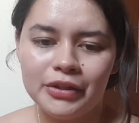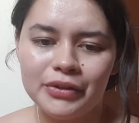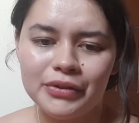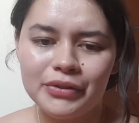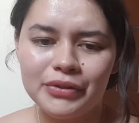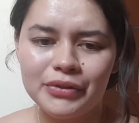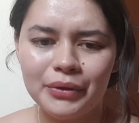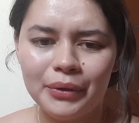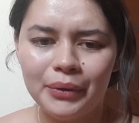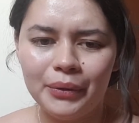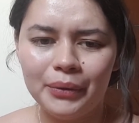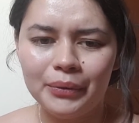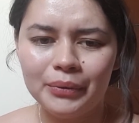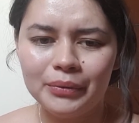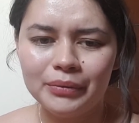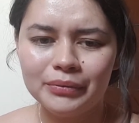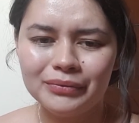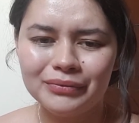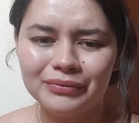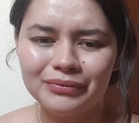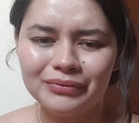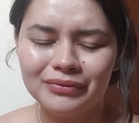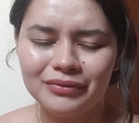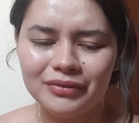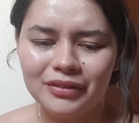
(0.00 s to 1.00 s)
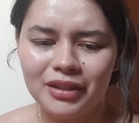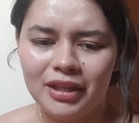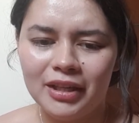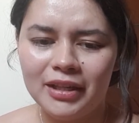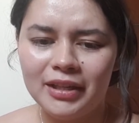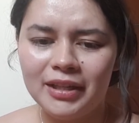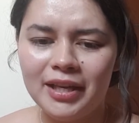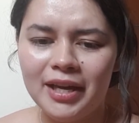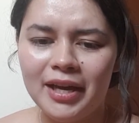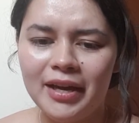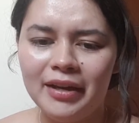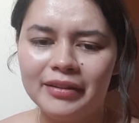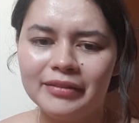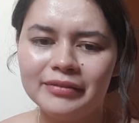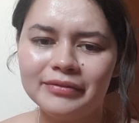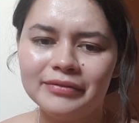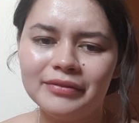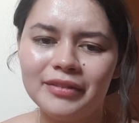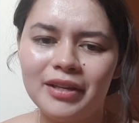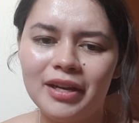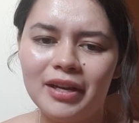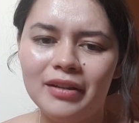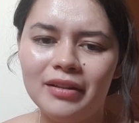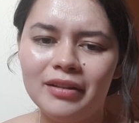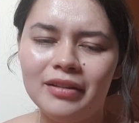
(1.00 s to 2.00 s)
So yeah,
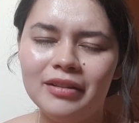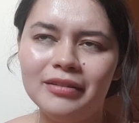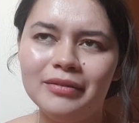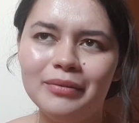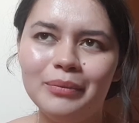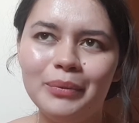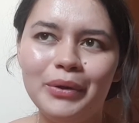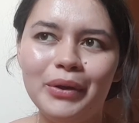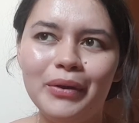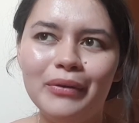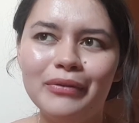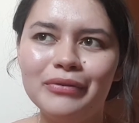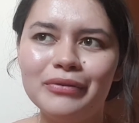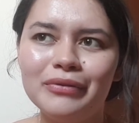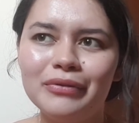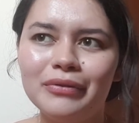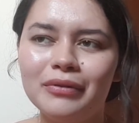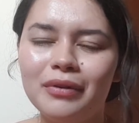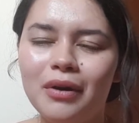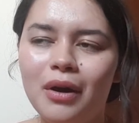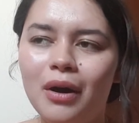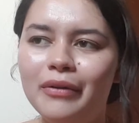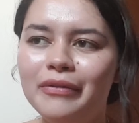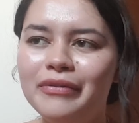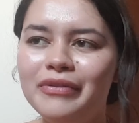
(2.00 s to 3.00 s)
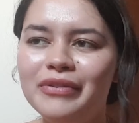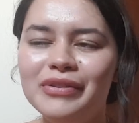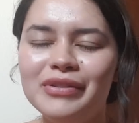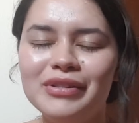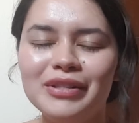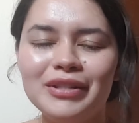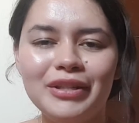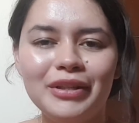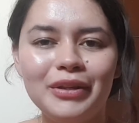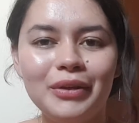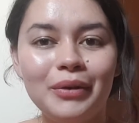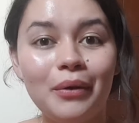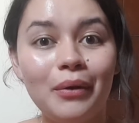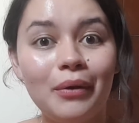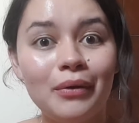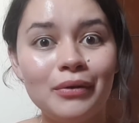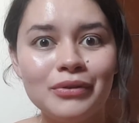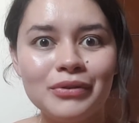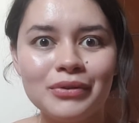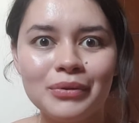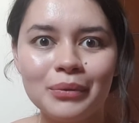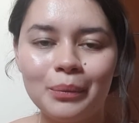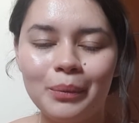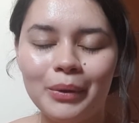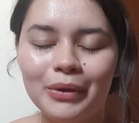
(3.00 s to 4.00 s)
we obviously
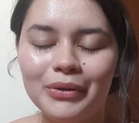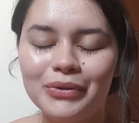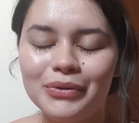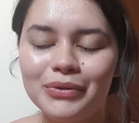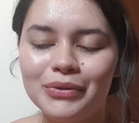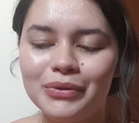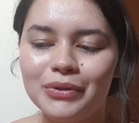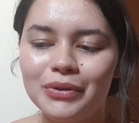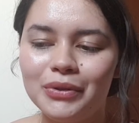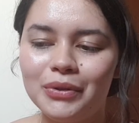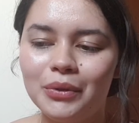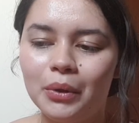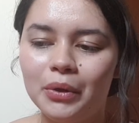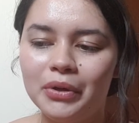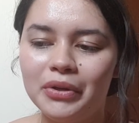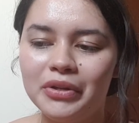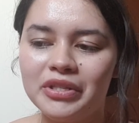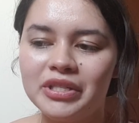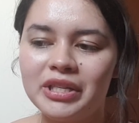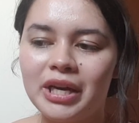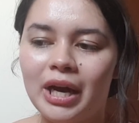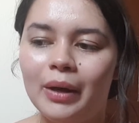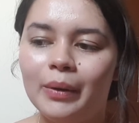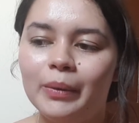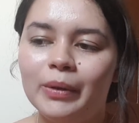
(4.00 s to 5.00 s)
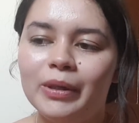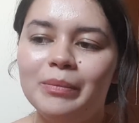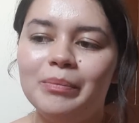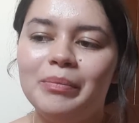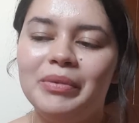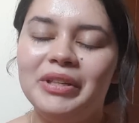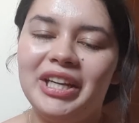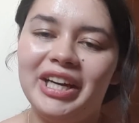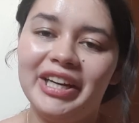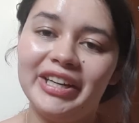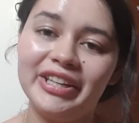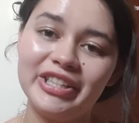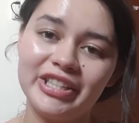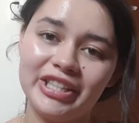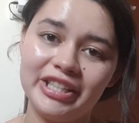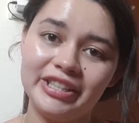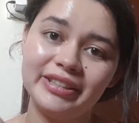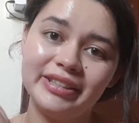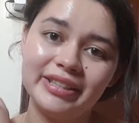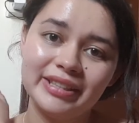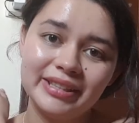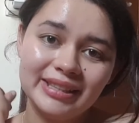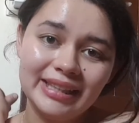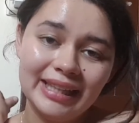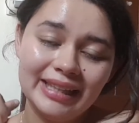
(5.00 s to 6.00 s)
also went to the North Tower, but I actually
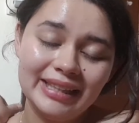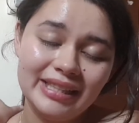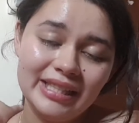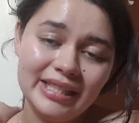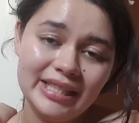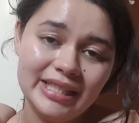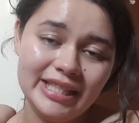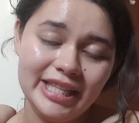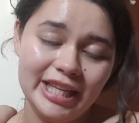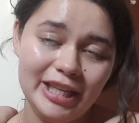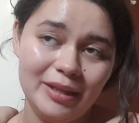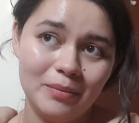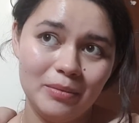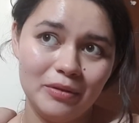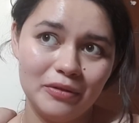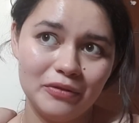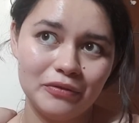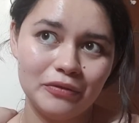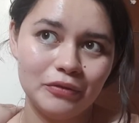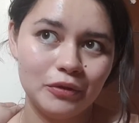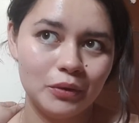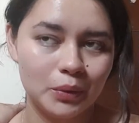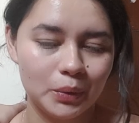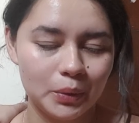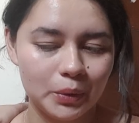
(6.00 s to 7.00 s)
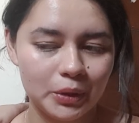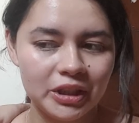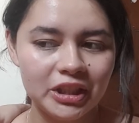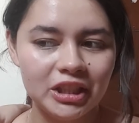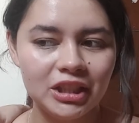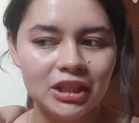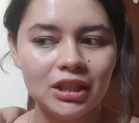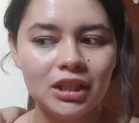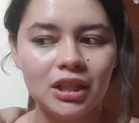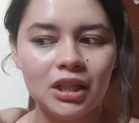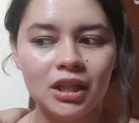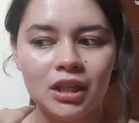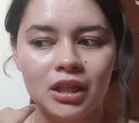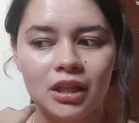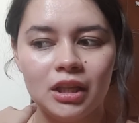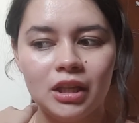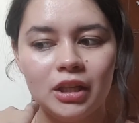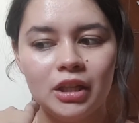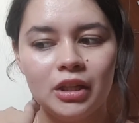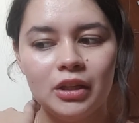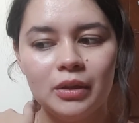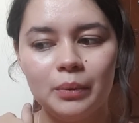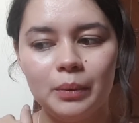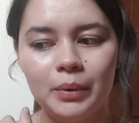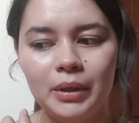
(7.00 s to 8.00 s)
did that the day before
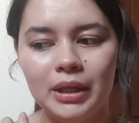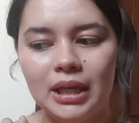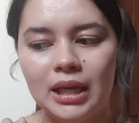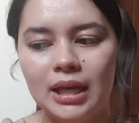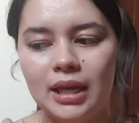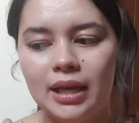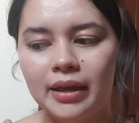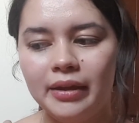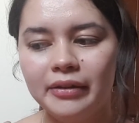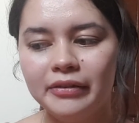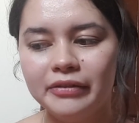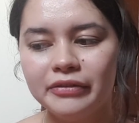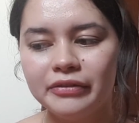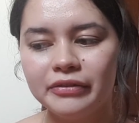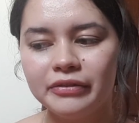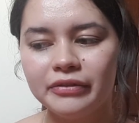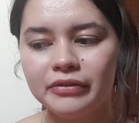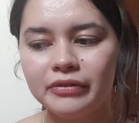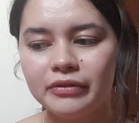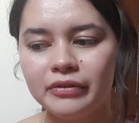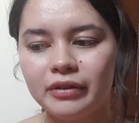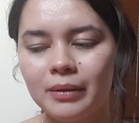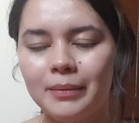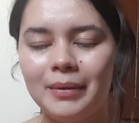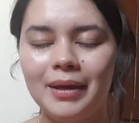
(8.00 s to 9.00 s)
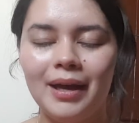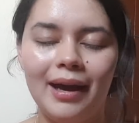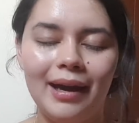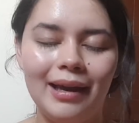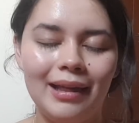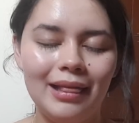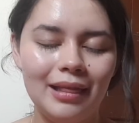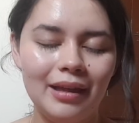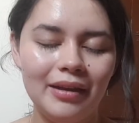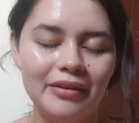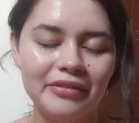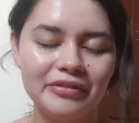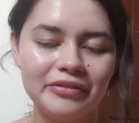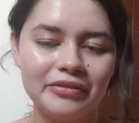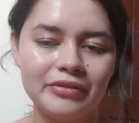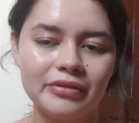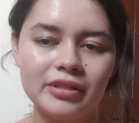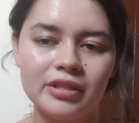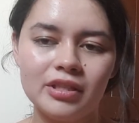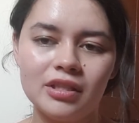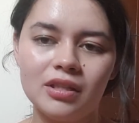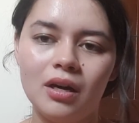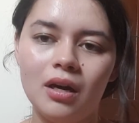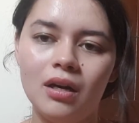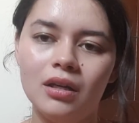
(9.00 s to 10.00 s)
we left. I
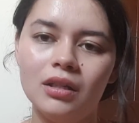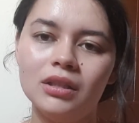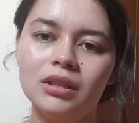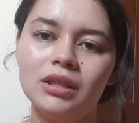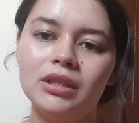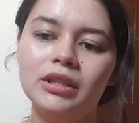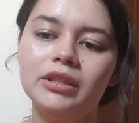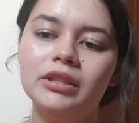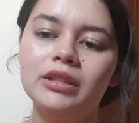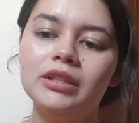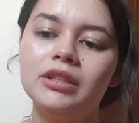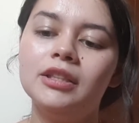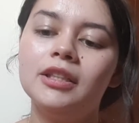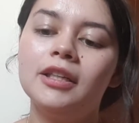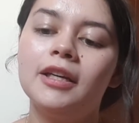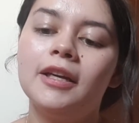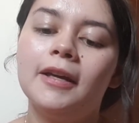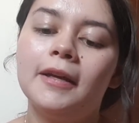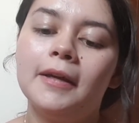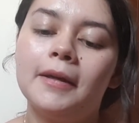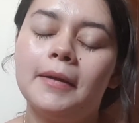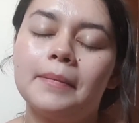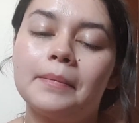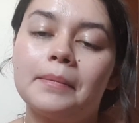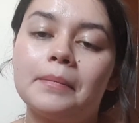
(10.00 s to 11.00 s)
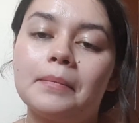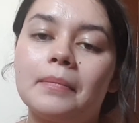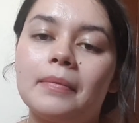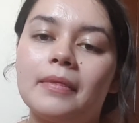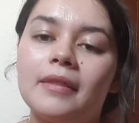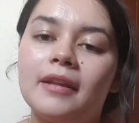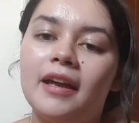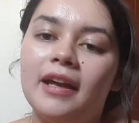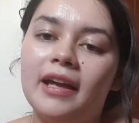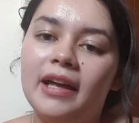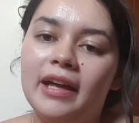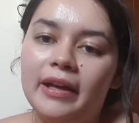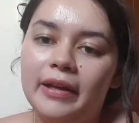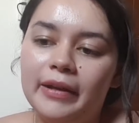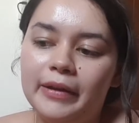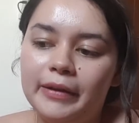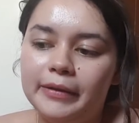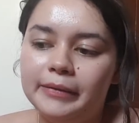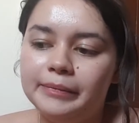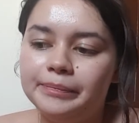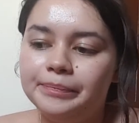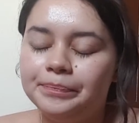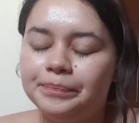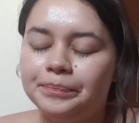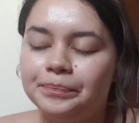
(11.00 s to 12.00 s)
left Auckland. I